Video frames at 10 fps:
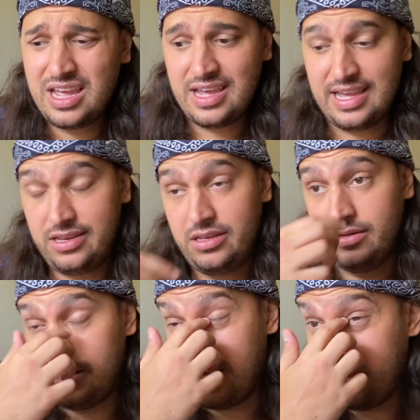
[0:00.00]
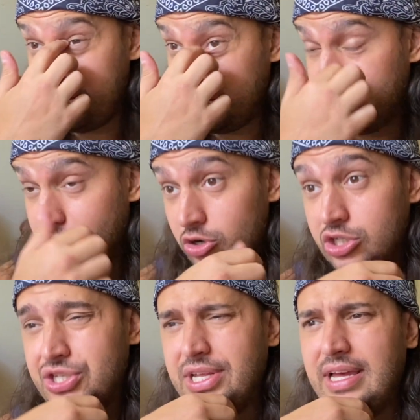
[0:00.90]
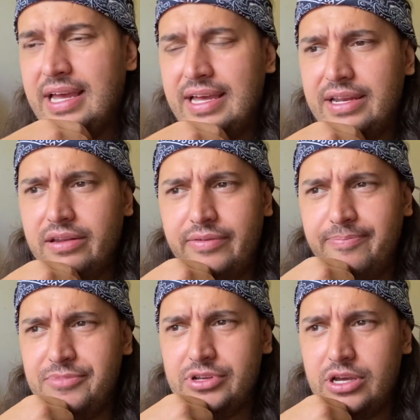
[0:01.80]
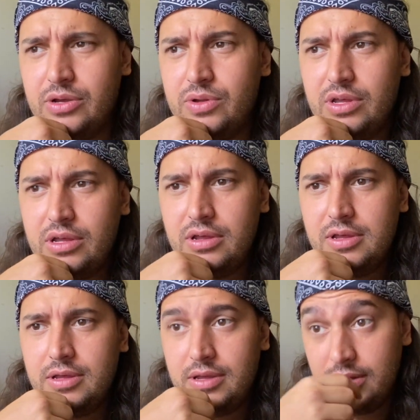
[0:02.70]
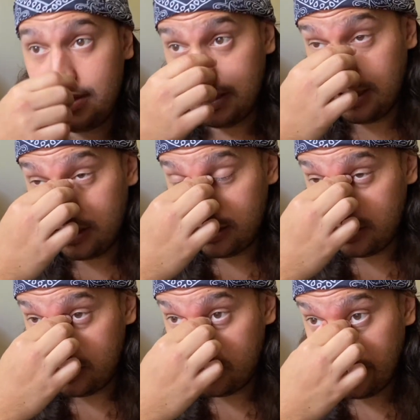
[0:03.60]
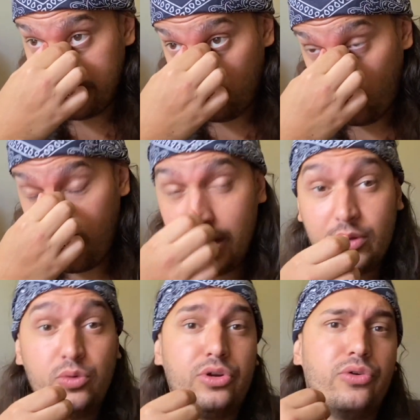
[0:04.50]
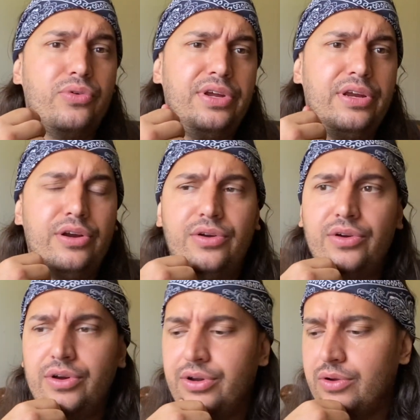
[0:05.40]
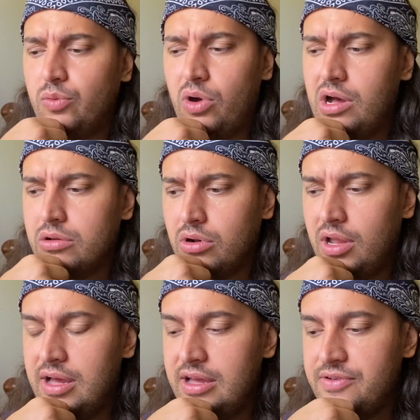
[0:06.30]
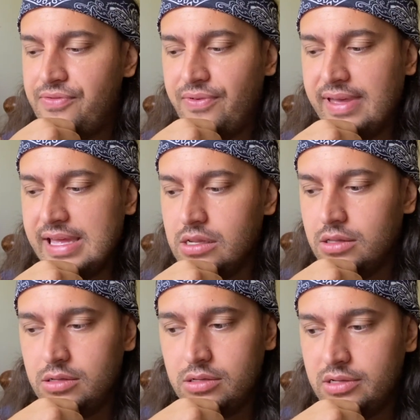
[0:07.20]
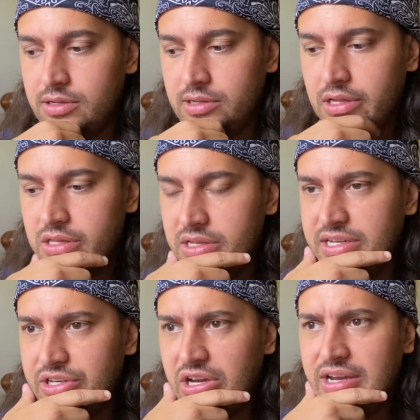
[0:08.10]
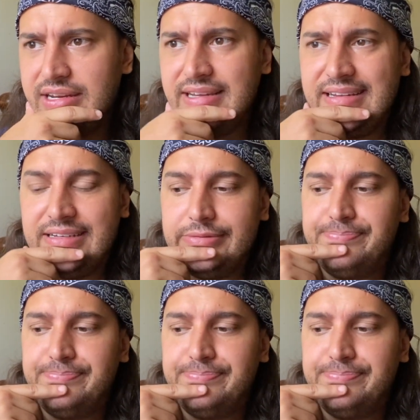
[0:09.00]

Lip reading: and how the rock star had, you know, had a wild career, wild life, and yeah, then he died at, I